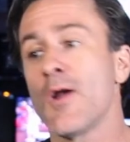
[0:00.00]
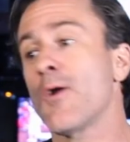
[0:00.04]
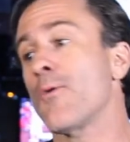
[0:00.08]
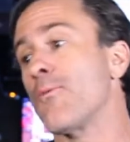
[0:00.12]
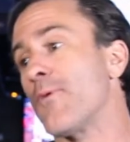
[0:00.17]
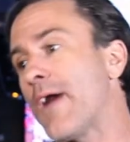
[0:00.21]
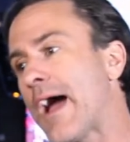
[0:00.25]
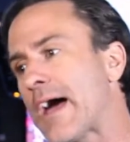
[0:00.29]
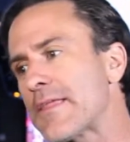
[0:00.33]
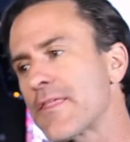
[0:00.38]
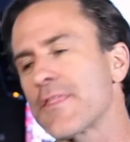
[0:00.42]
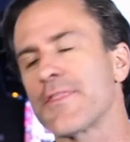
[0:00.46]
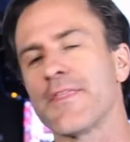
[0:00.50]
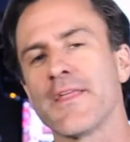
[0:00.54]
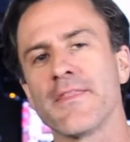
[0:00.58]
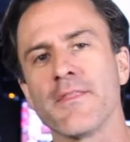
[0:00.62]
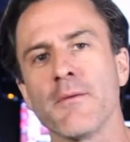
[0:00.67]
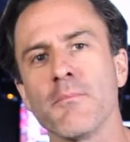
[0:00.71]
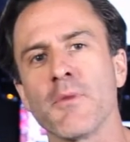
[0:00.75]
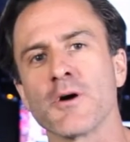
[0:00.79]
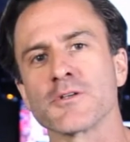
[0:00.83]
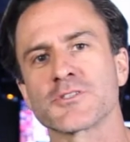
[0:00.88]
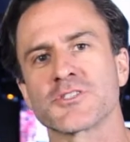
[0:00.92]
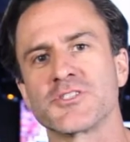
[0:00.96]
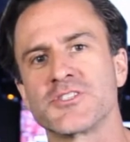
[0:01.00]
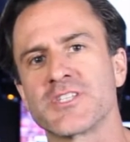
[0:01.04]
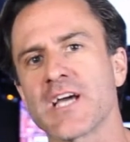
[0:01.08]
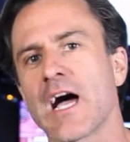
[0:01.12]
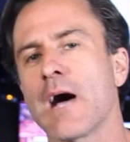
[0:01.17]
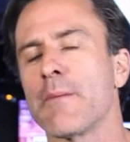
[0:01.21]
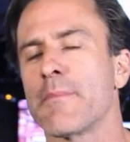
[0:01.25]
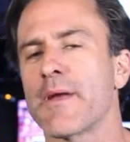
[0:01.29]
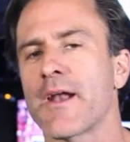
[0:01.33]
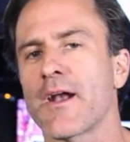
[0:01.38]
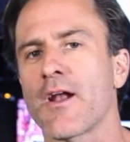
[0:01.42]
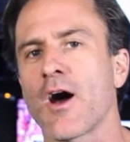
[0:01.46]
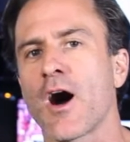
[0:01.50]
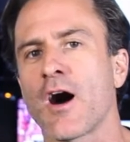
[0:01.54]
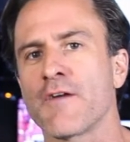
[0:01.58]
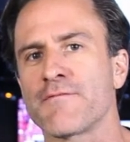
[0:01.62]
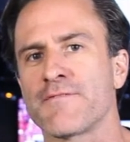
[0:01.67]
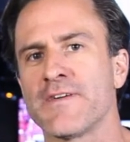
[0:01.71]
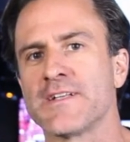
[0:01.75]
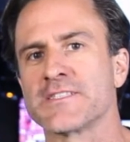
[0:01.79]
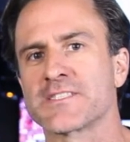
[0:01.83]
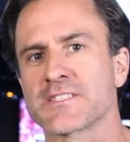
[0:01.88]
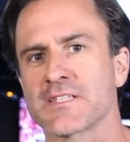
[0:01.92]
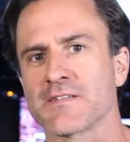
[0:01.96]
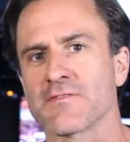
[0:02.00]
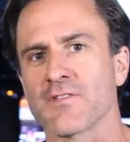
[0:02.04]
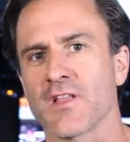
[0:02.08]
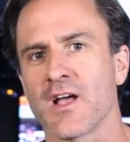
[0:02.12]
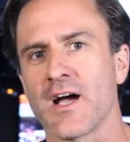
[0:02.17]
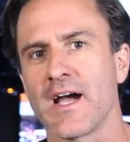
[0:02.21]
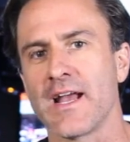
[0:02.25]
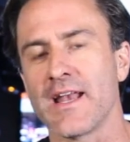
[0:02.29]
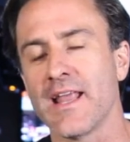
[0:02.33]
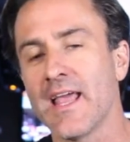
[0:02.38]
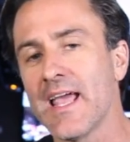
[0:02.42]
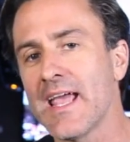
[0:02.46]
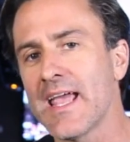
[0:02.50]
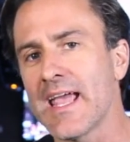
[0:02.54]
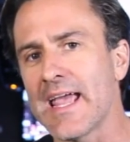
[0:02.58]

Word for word: rather than the most dominant offensive line